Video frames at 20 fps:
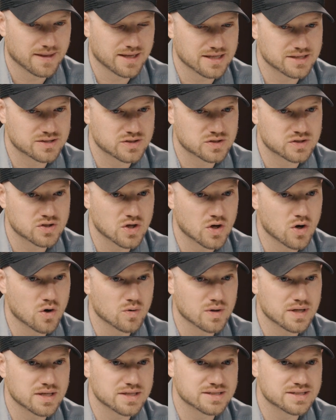It's
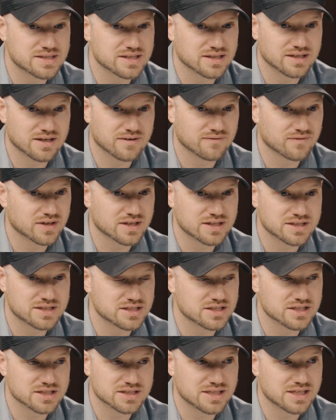so insignificant
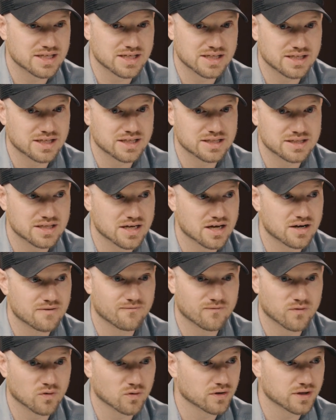to just getting it done
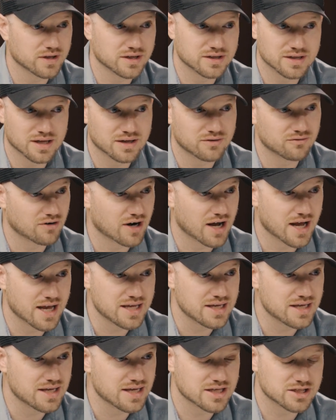fully and done
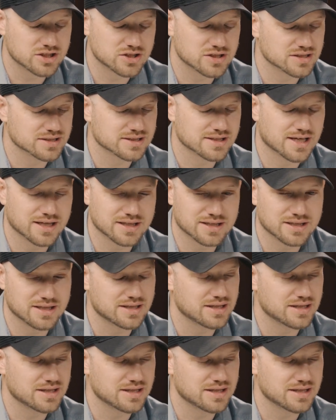right. It's just like,